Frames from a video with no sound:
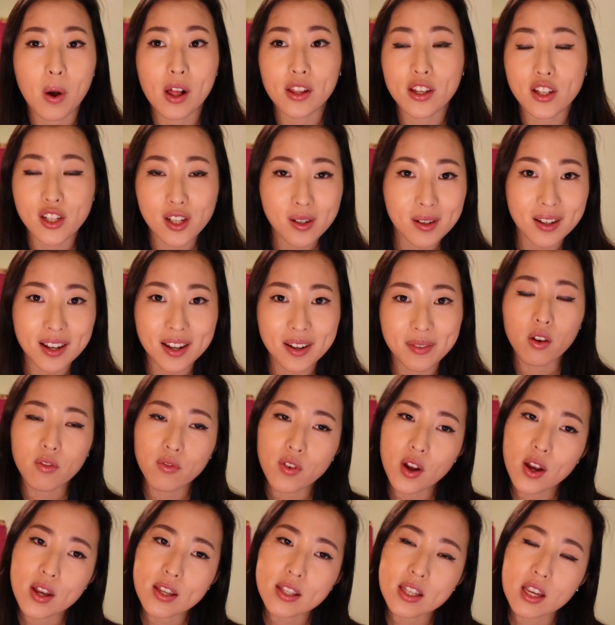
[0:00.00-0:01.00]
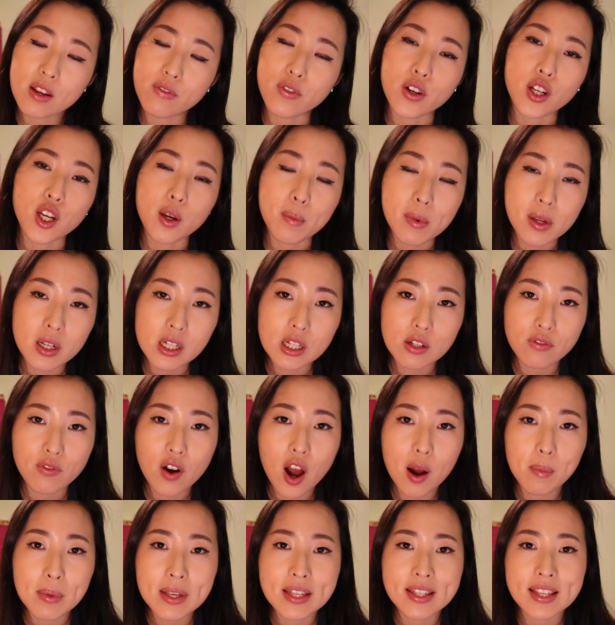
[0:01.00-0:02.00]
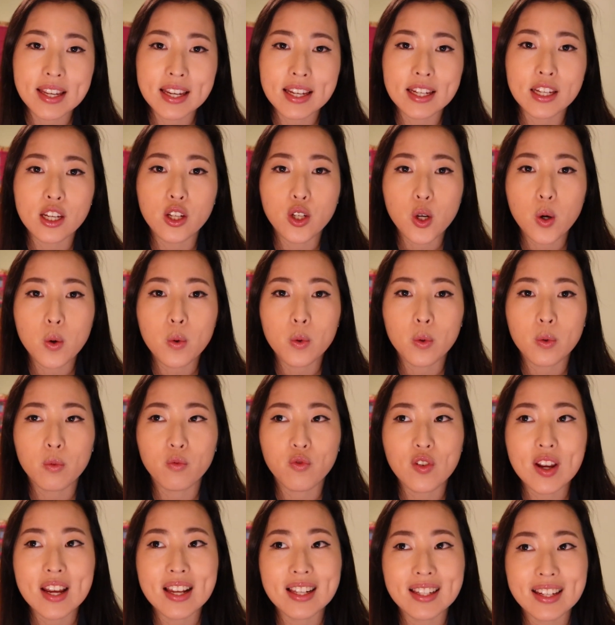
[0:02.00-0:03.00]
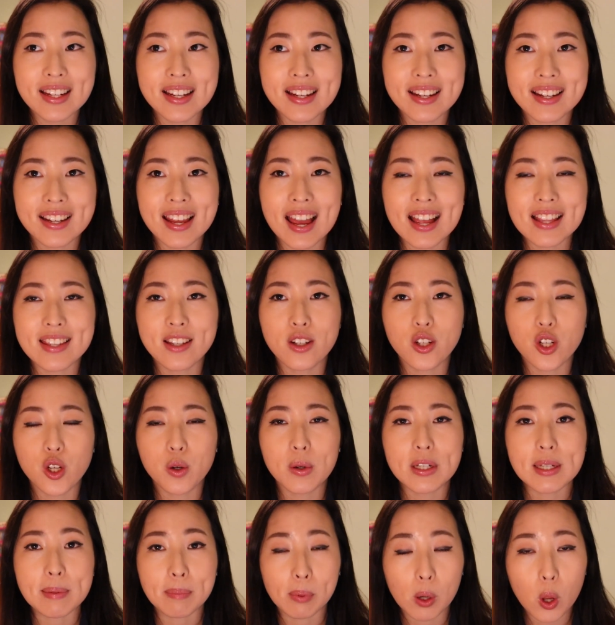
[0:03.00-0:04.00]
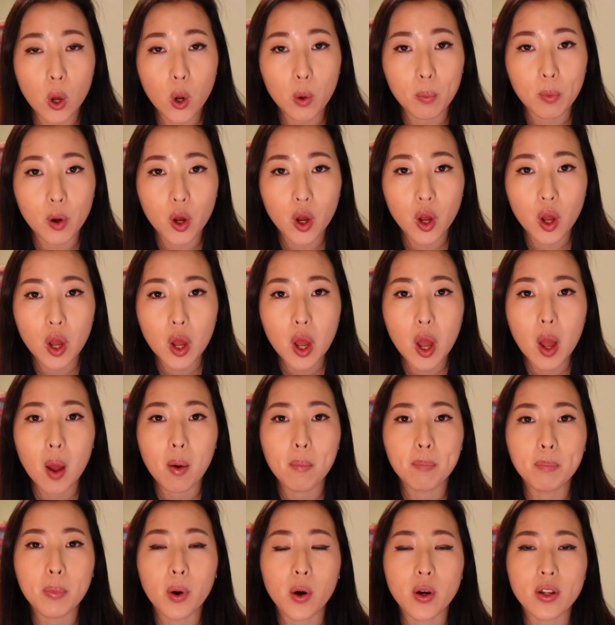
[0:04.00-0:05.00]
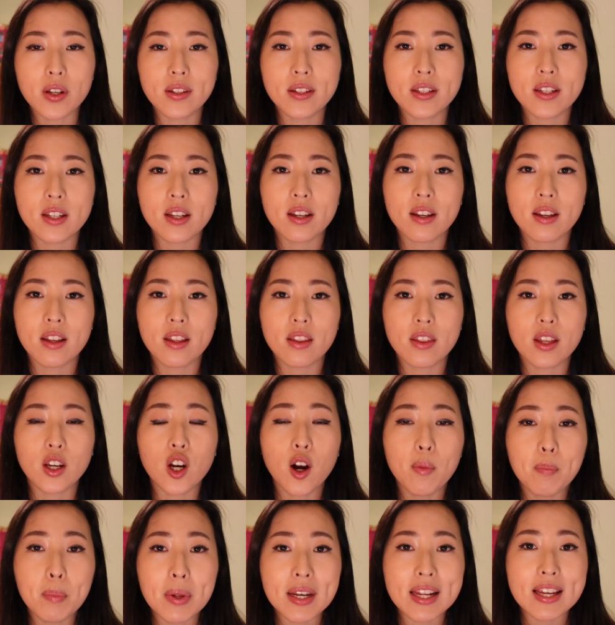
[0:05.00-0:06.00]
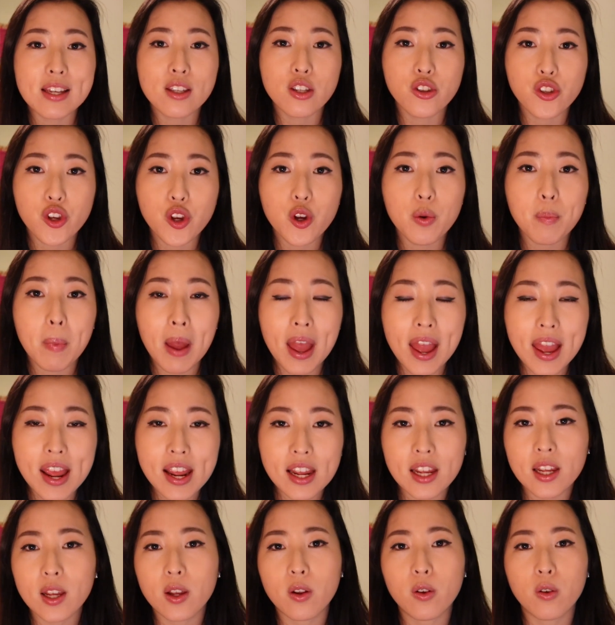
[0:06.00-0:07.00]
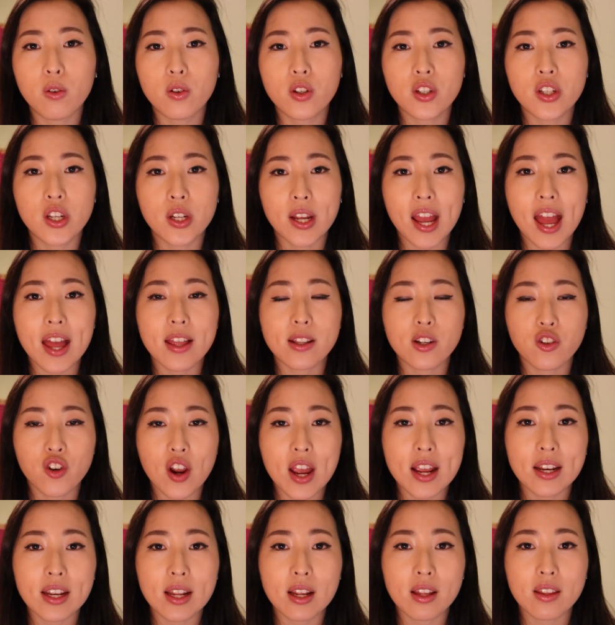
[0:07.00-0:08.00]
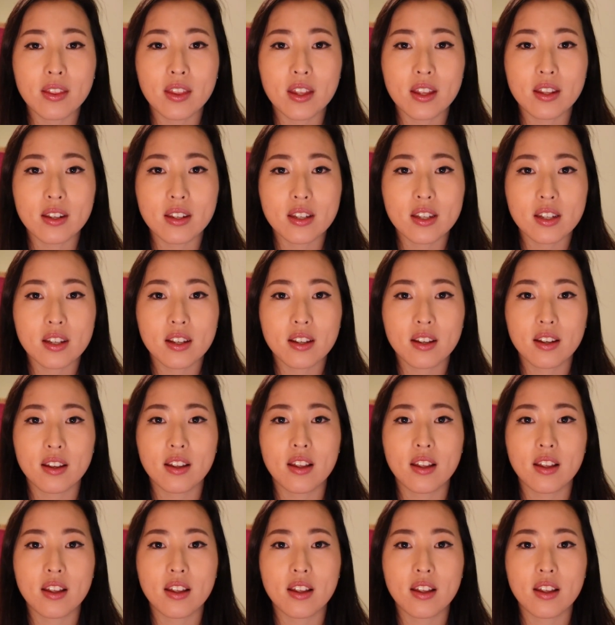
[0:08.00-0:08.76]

while you're doing it. Conversely, for community pharmacy, you don't really get to do a diploma, but the companies do pay you to get training that